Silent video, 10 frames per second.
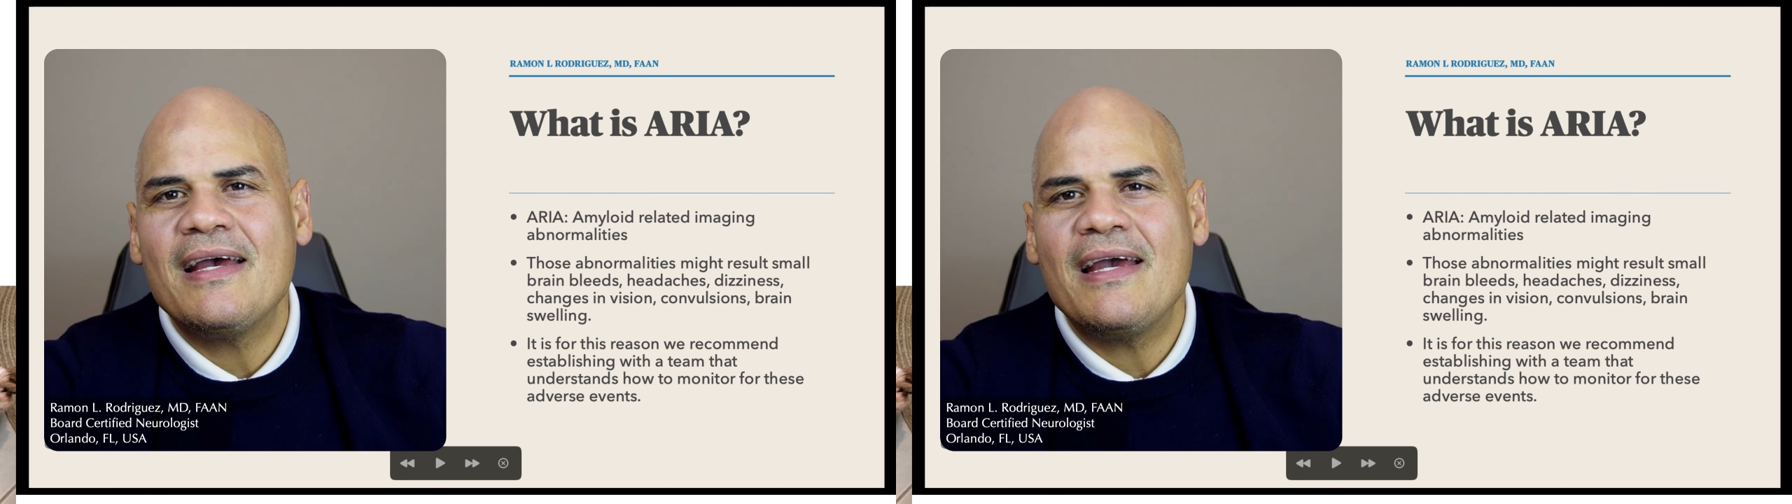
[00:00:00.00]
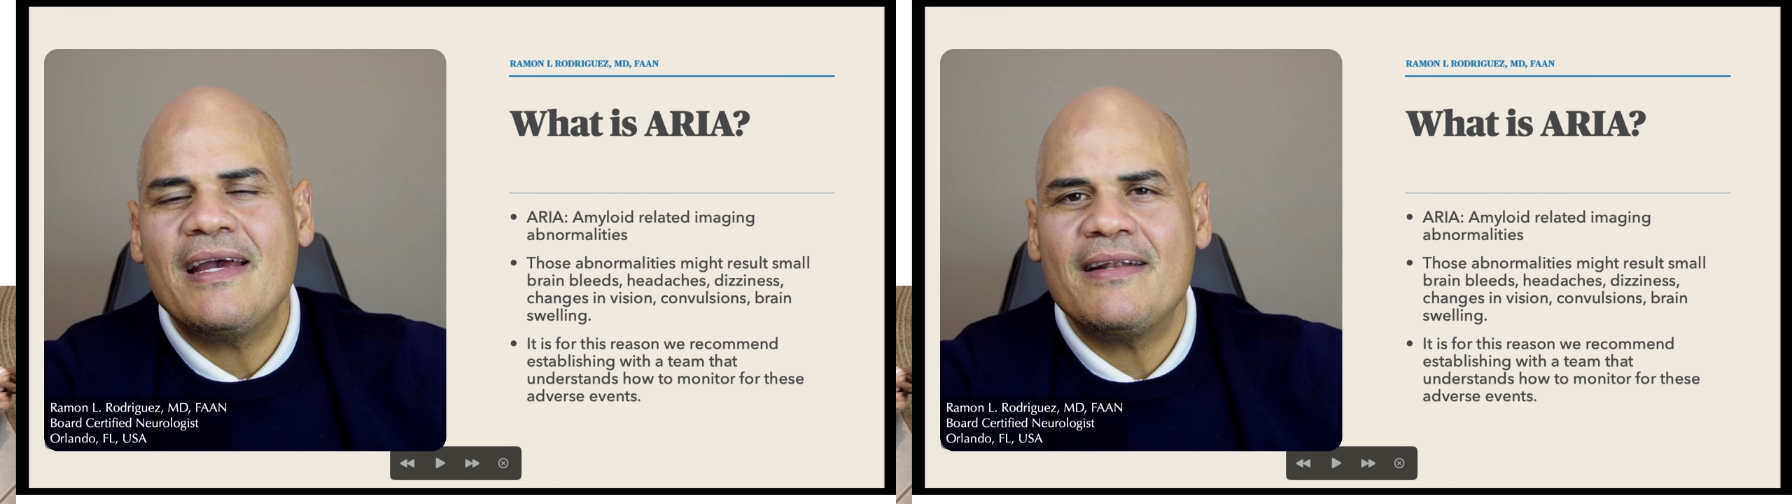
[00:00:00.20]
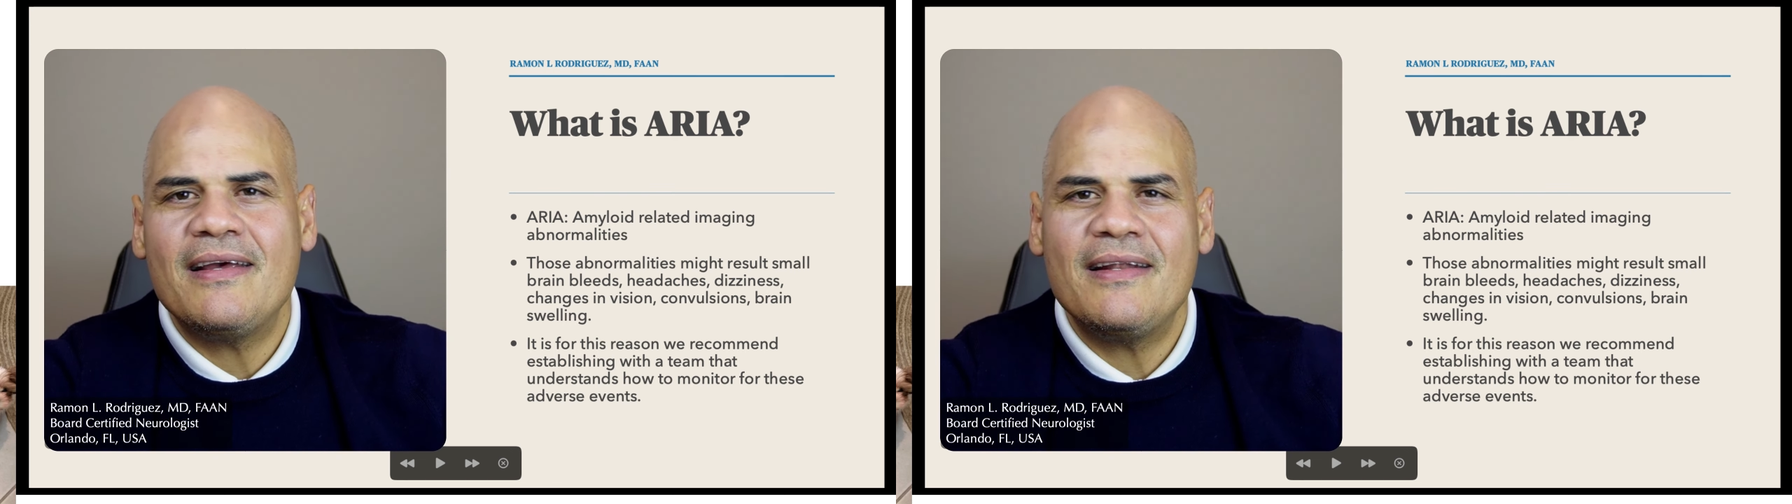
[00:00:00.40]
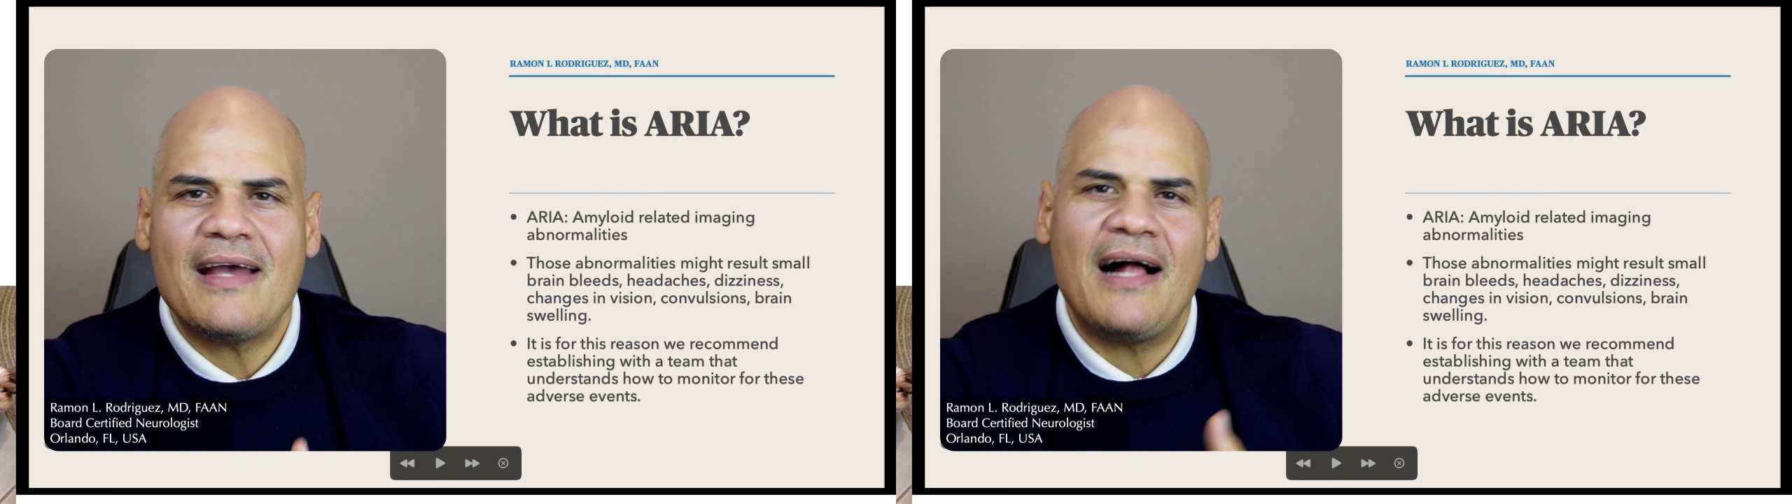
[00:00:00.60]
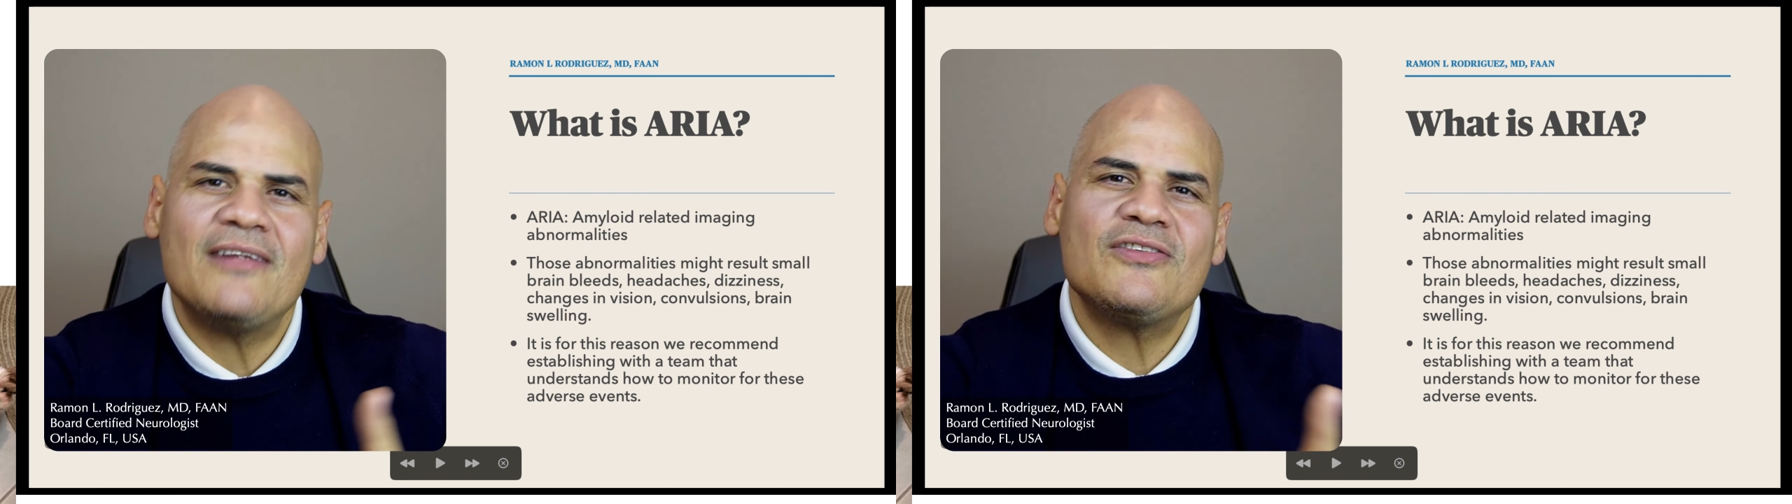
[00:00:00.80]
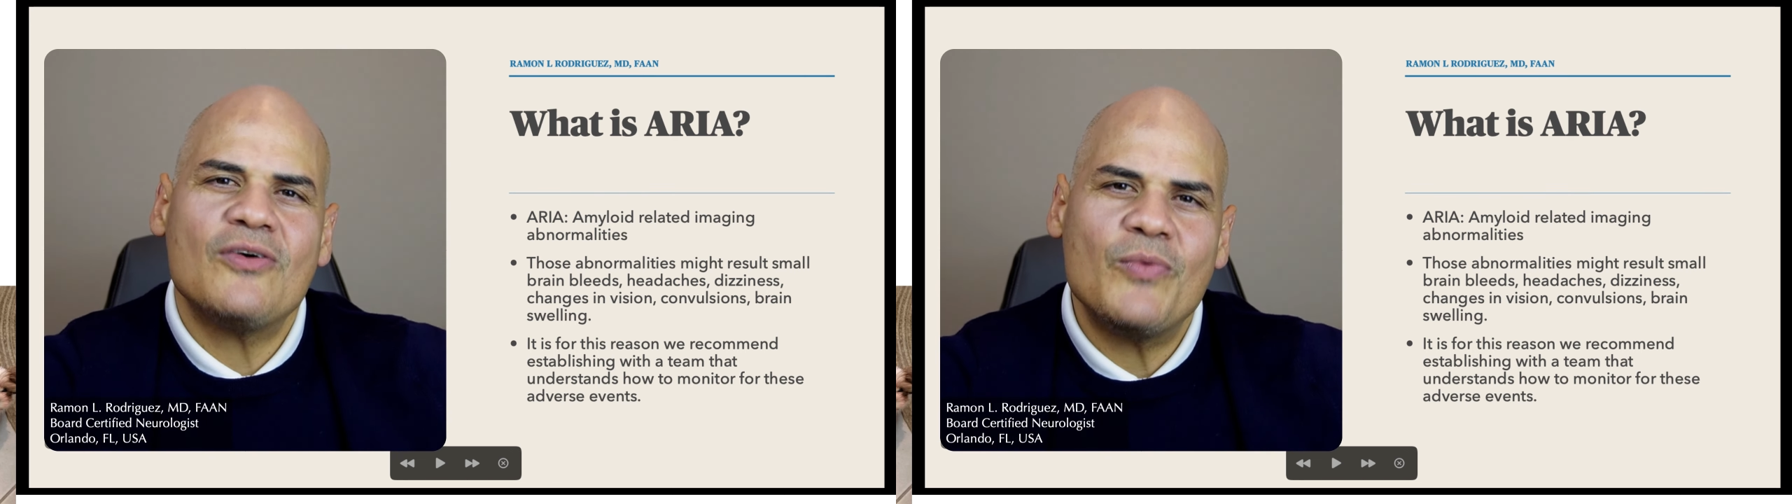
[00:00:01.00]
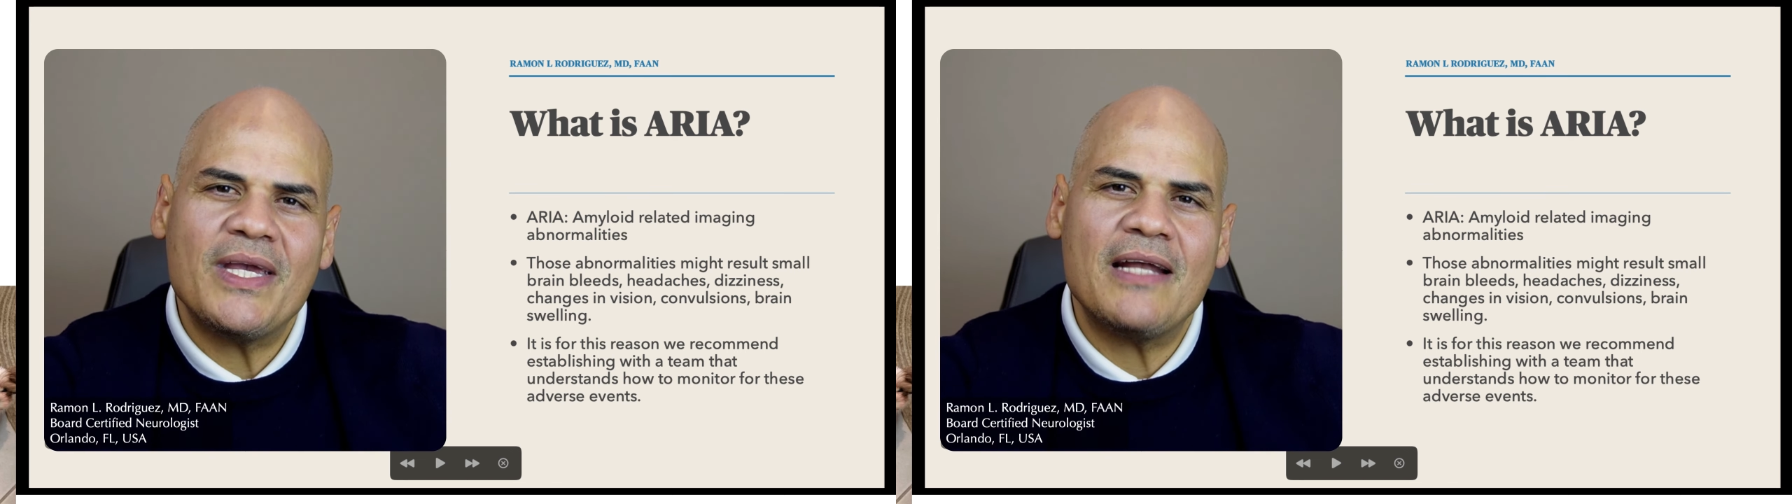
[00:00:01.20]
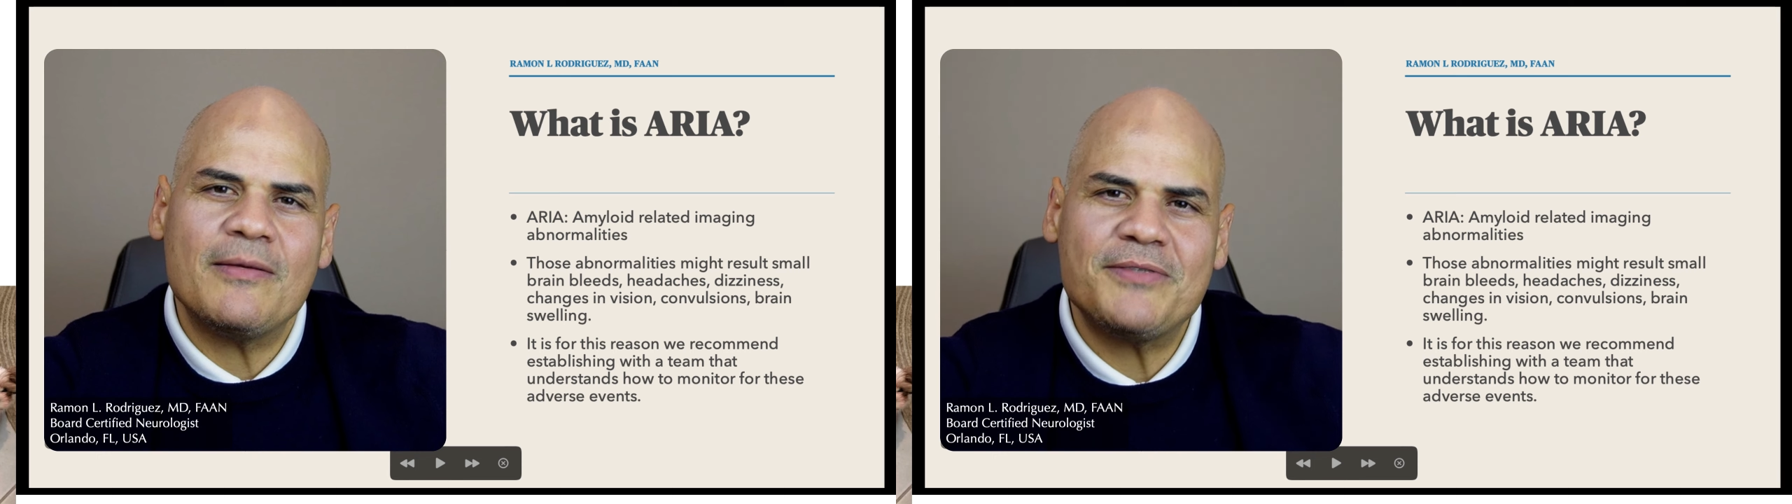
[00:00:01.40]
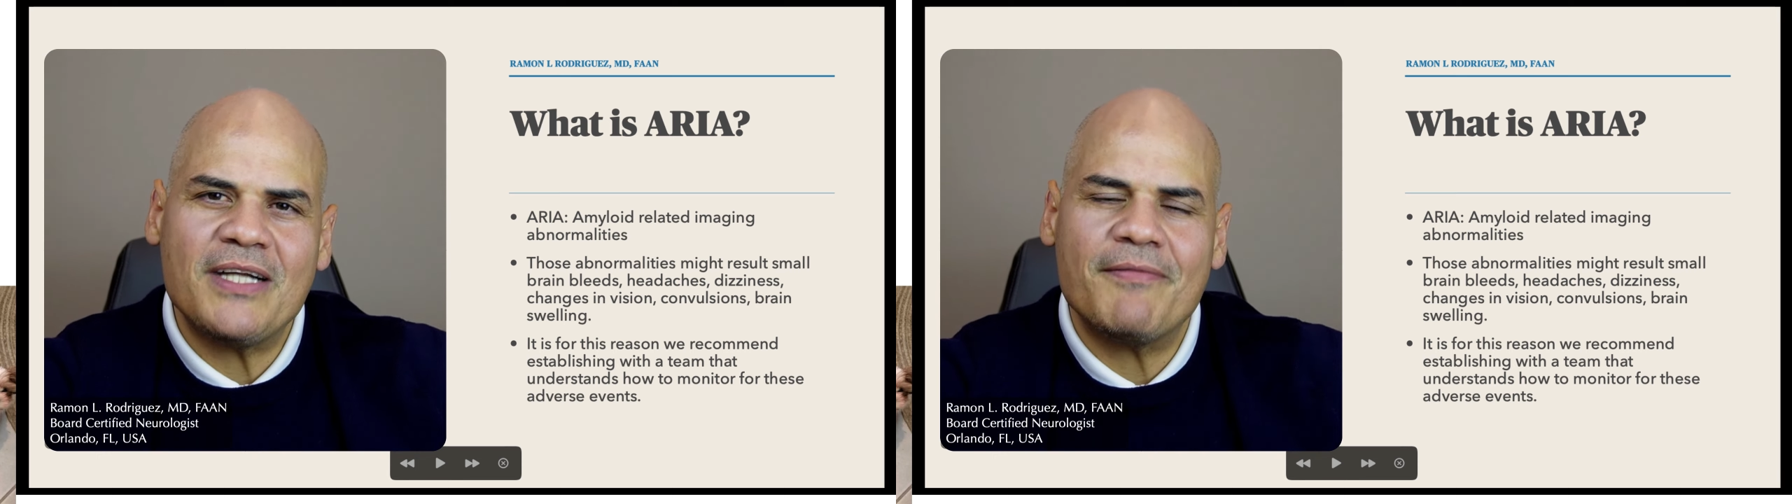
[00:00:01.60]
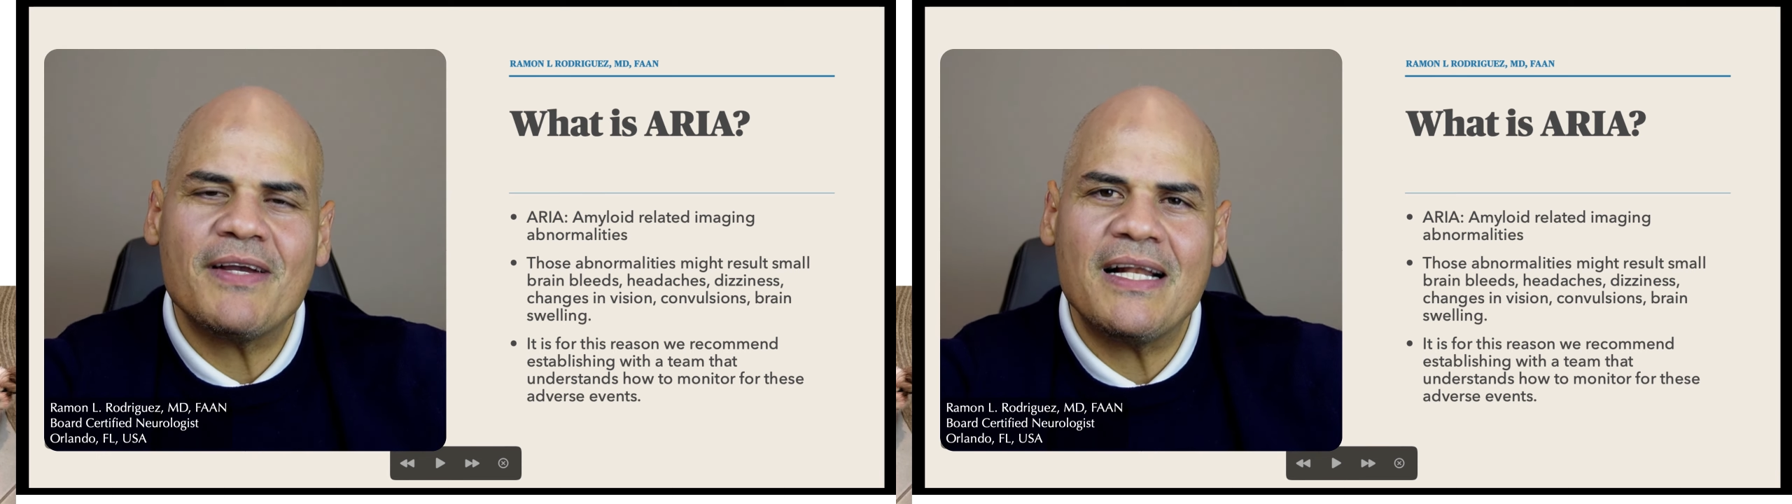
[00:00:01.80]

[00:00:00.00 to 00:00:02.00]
and also we can observe